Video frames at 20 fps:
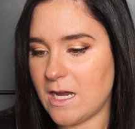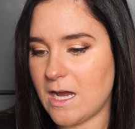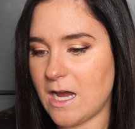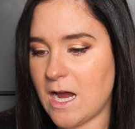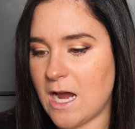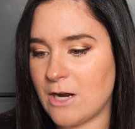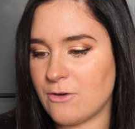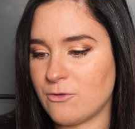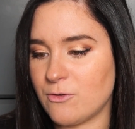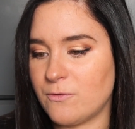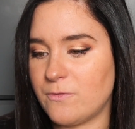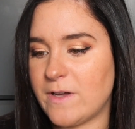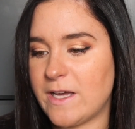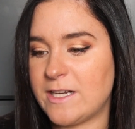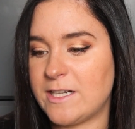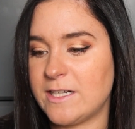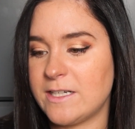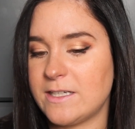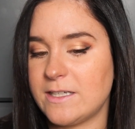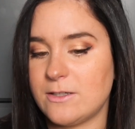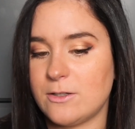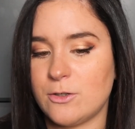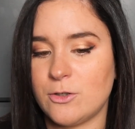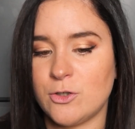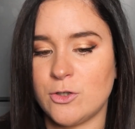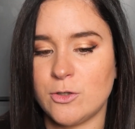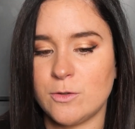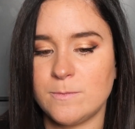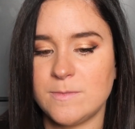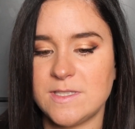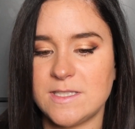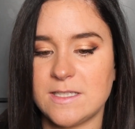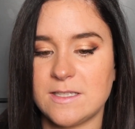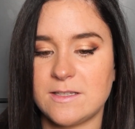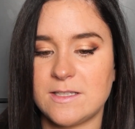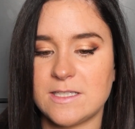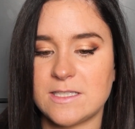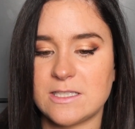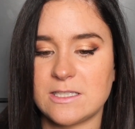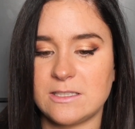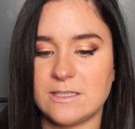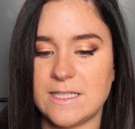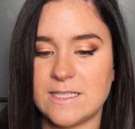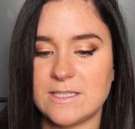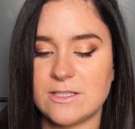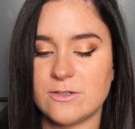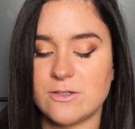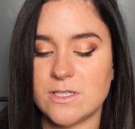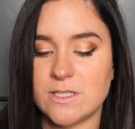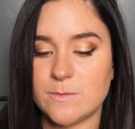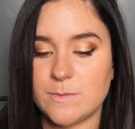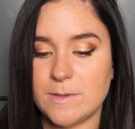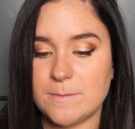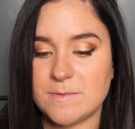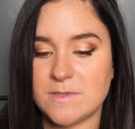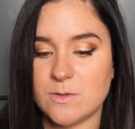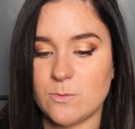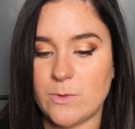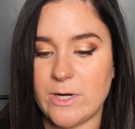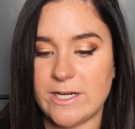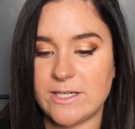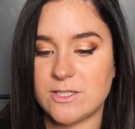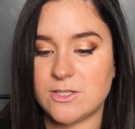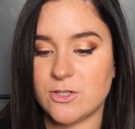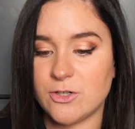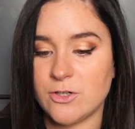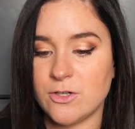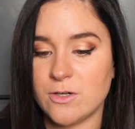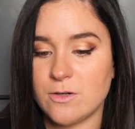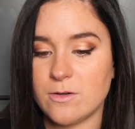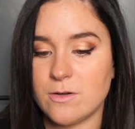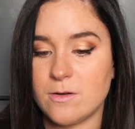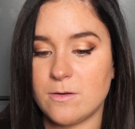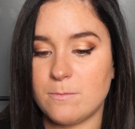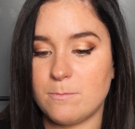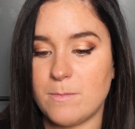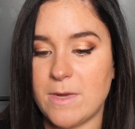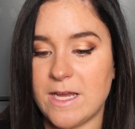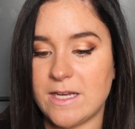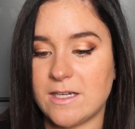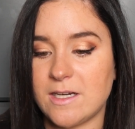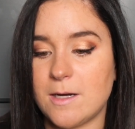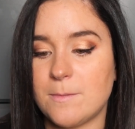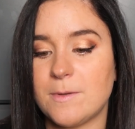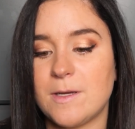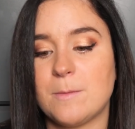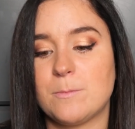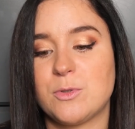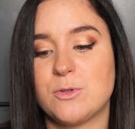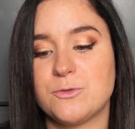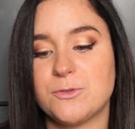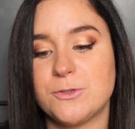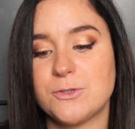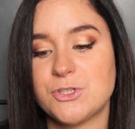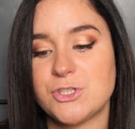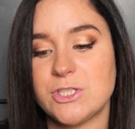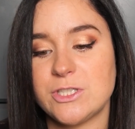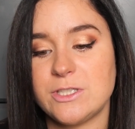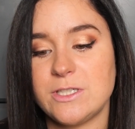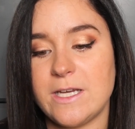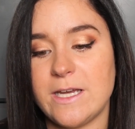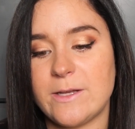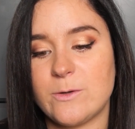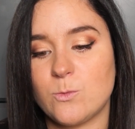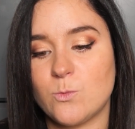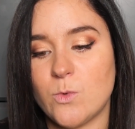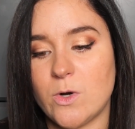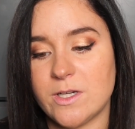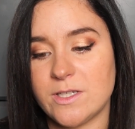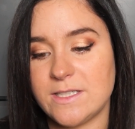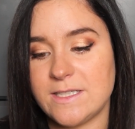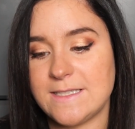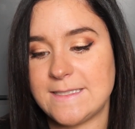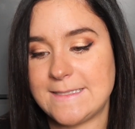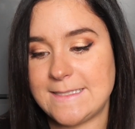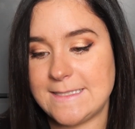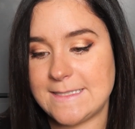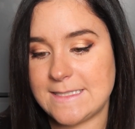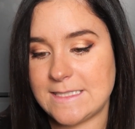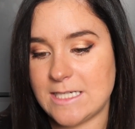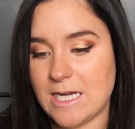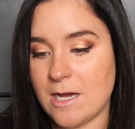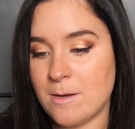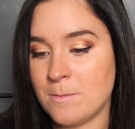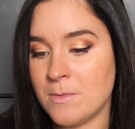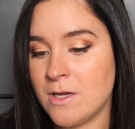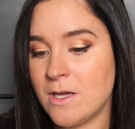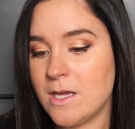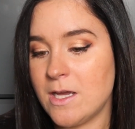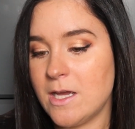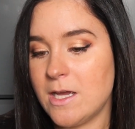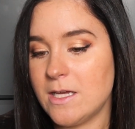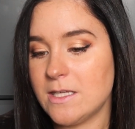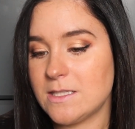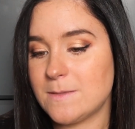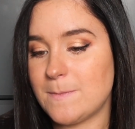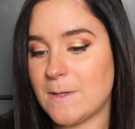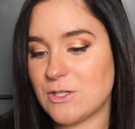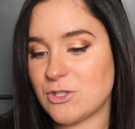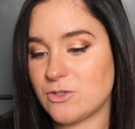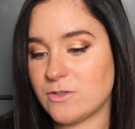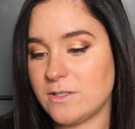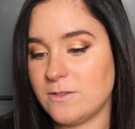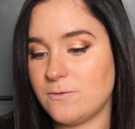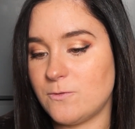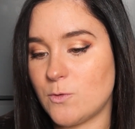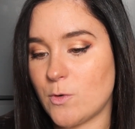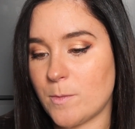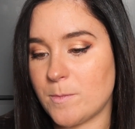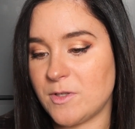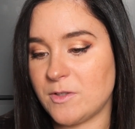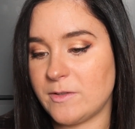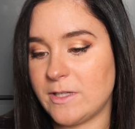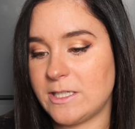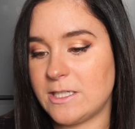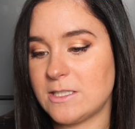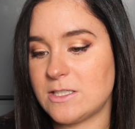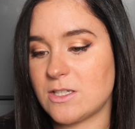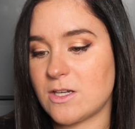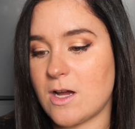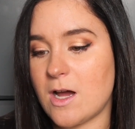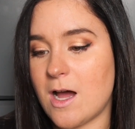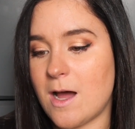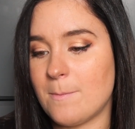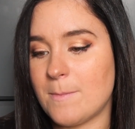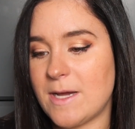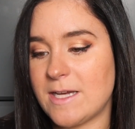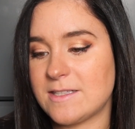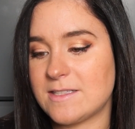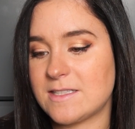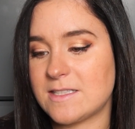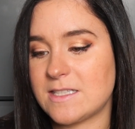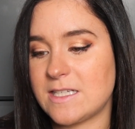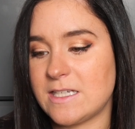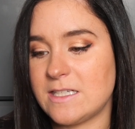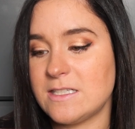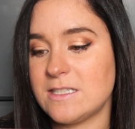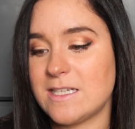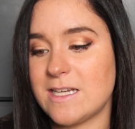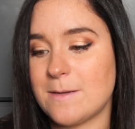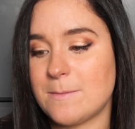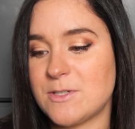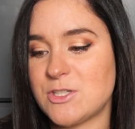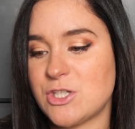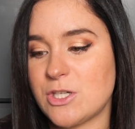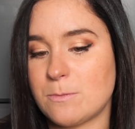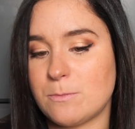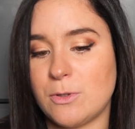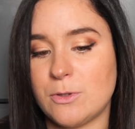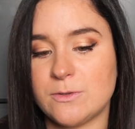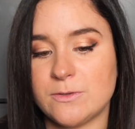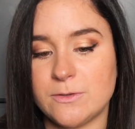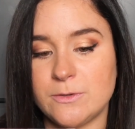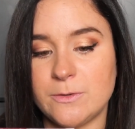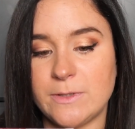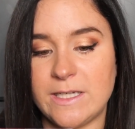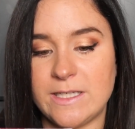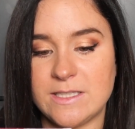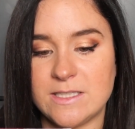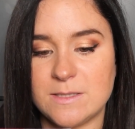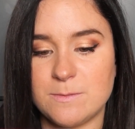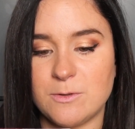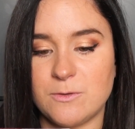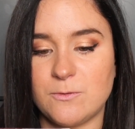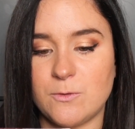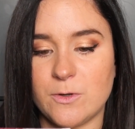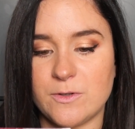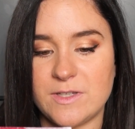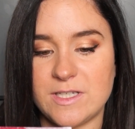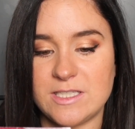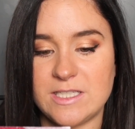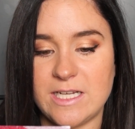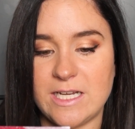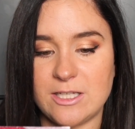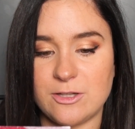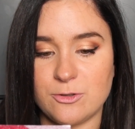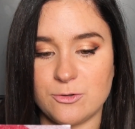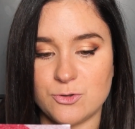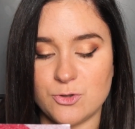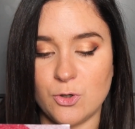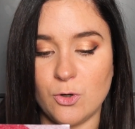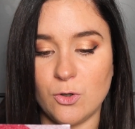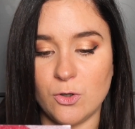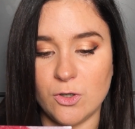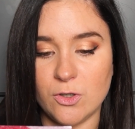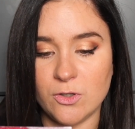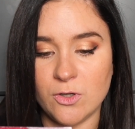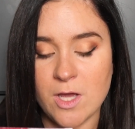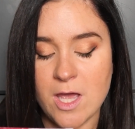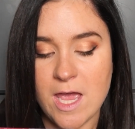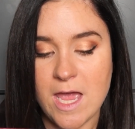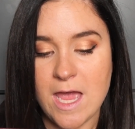Ayurvedic herbs, this cleanser sweeps away dirt, makeup, and pollution in one easy step. Specially formulated to combat skin-damaging pollutants before they take their toll.